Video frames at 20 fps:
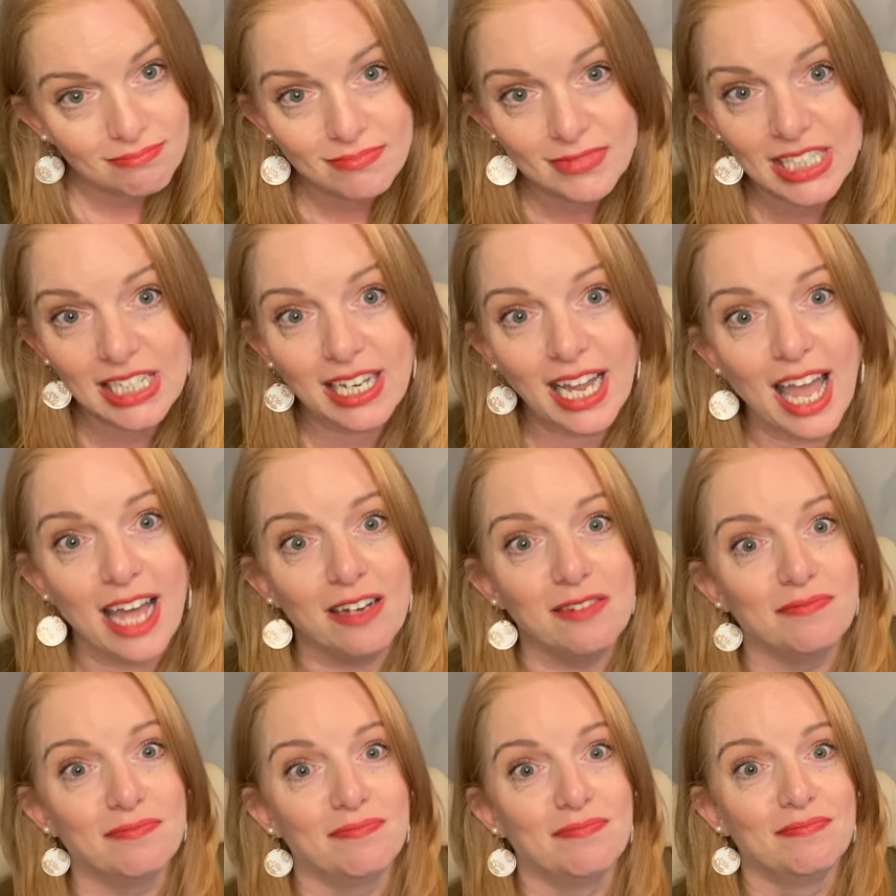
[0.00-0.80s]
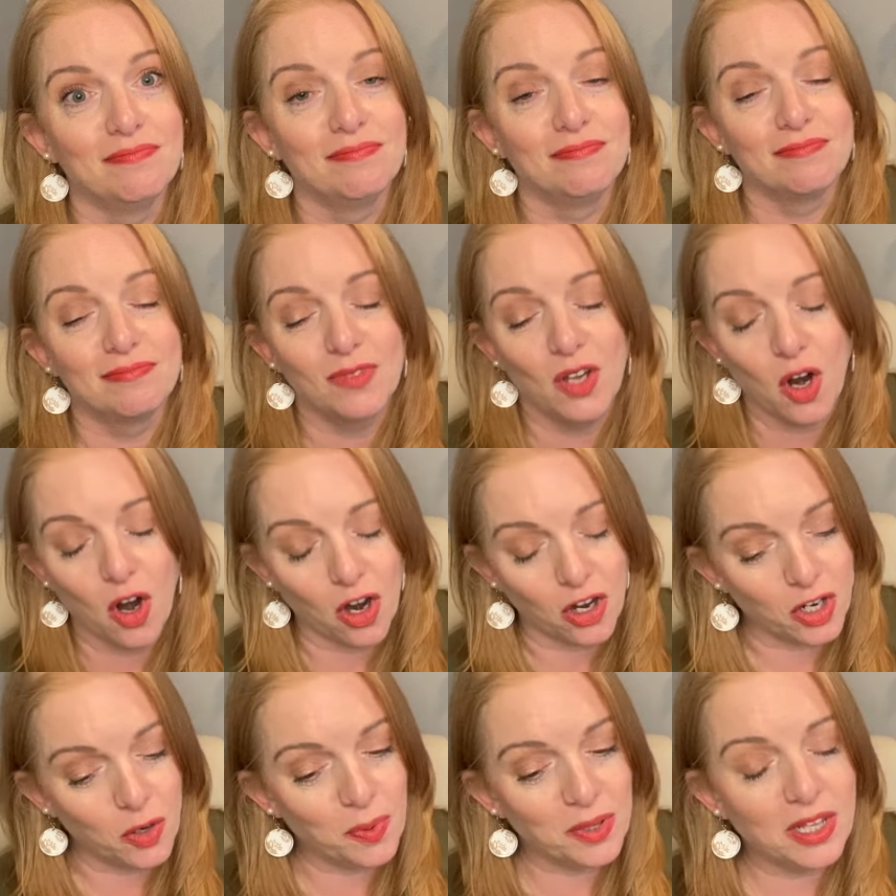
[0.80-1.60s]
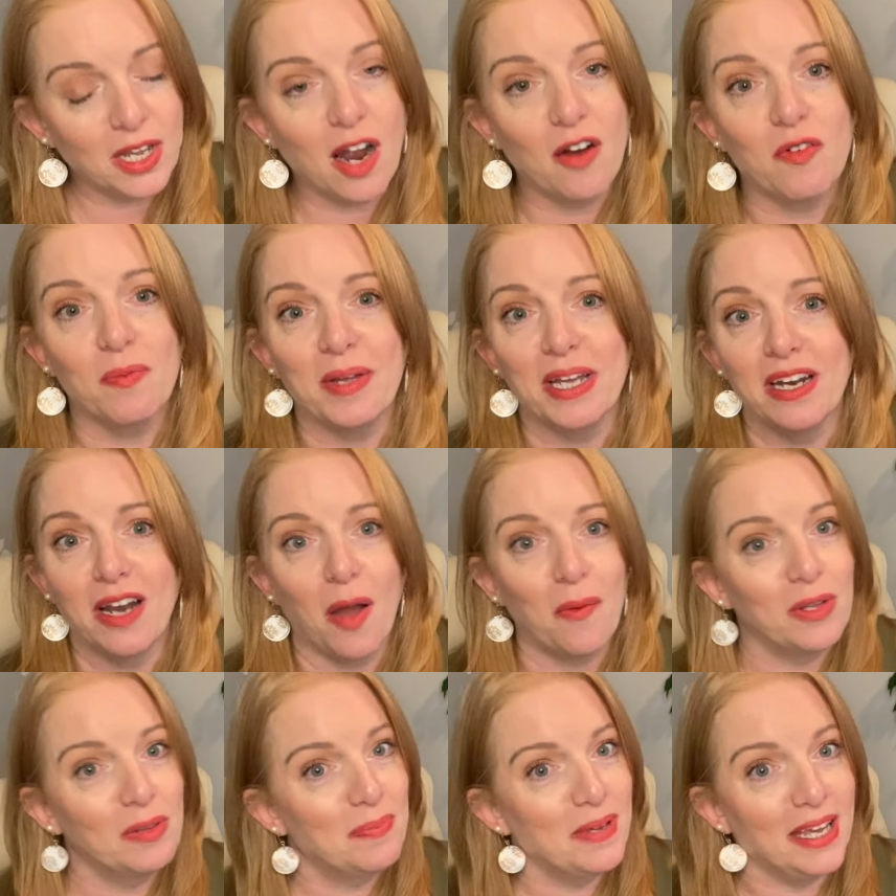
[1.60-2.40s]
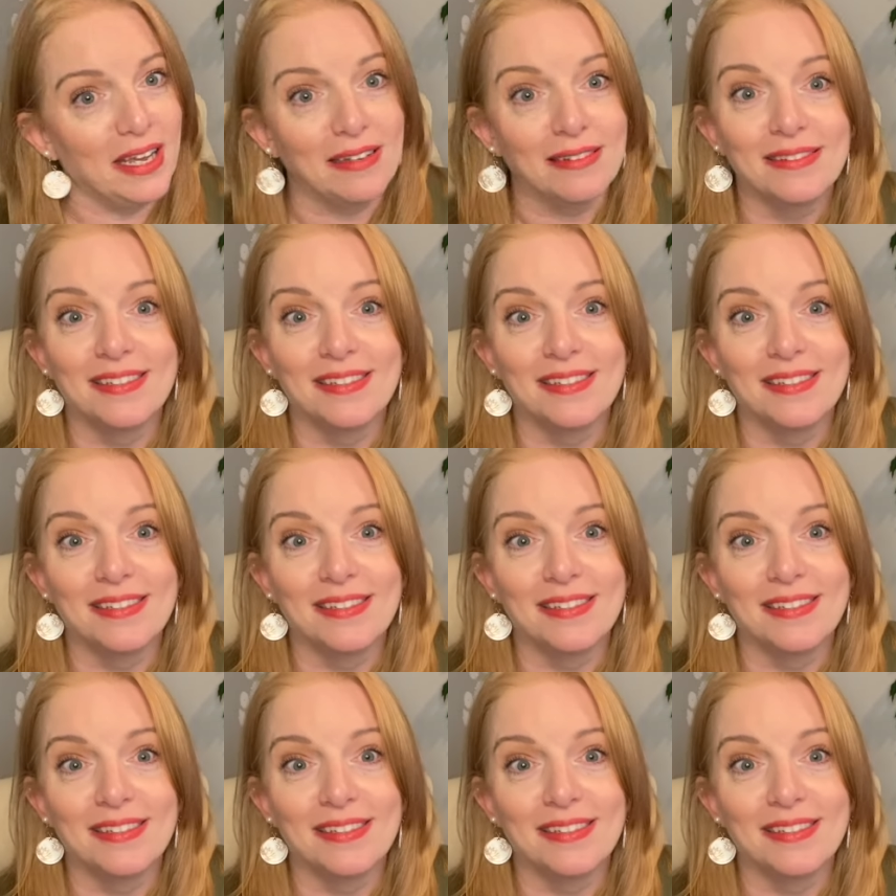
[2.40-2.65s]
Again, argue with the government, not with me.